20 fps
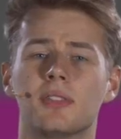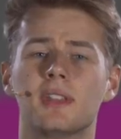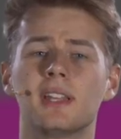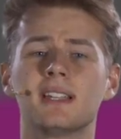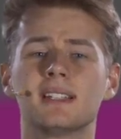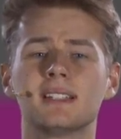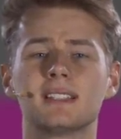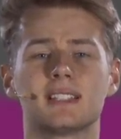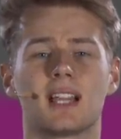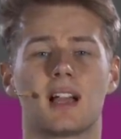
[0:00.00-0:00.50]

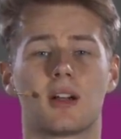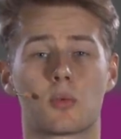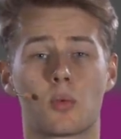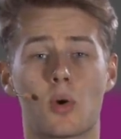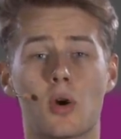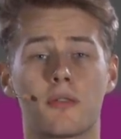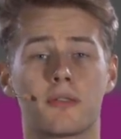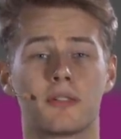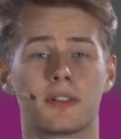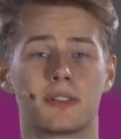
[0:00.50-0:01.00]
These are
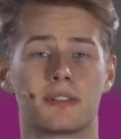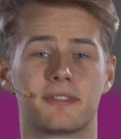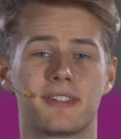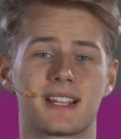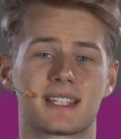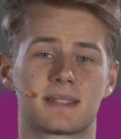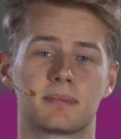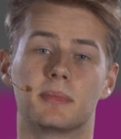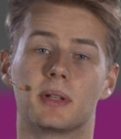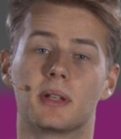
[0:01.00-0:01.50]
worth an
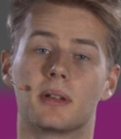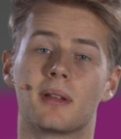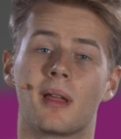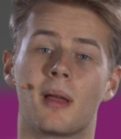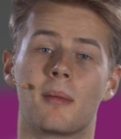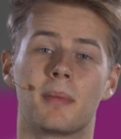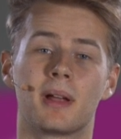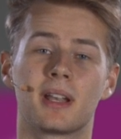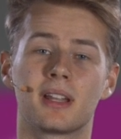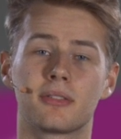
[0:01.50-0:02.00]
investment,
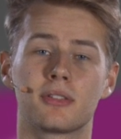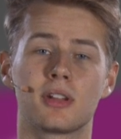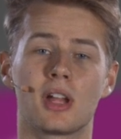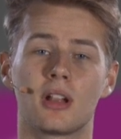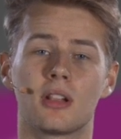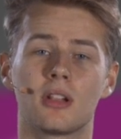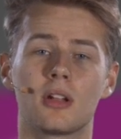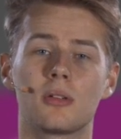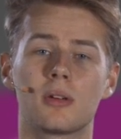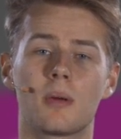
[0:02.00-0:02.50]
but if you are
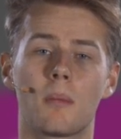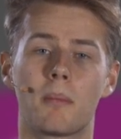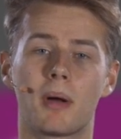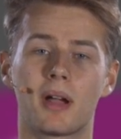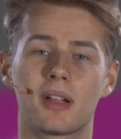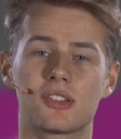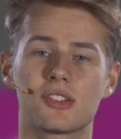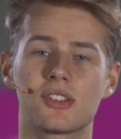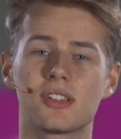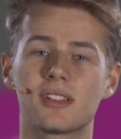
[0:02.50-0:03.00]
low on
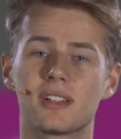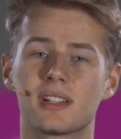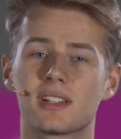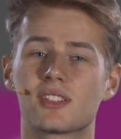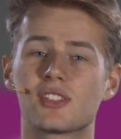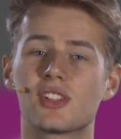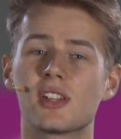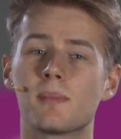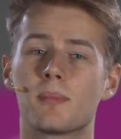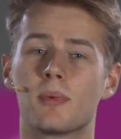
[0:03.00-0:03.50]
budget, a
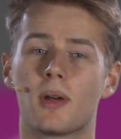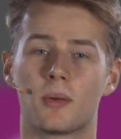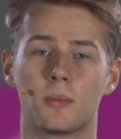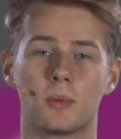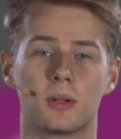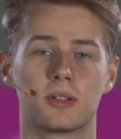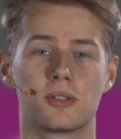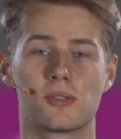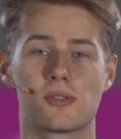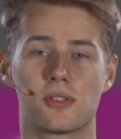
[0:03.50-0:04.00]
cheap one
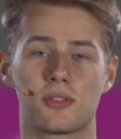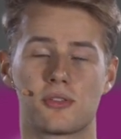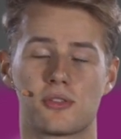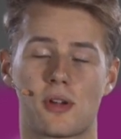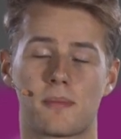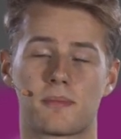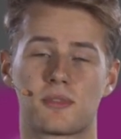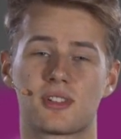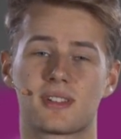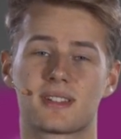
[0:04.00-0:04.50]
will do the
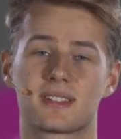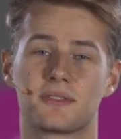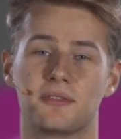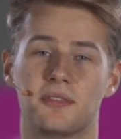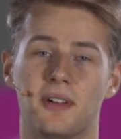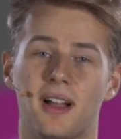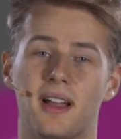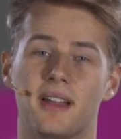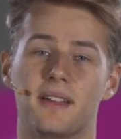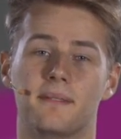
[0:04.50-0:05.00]
job just
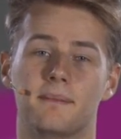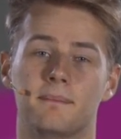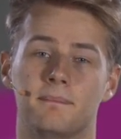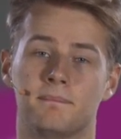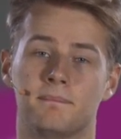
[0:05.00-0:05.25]
fine.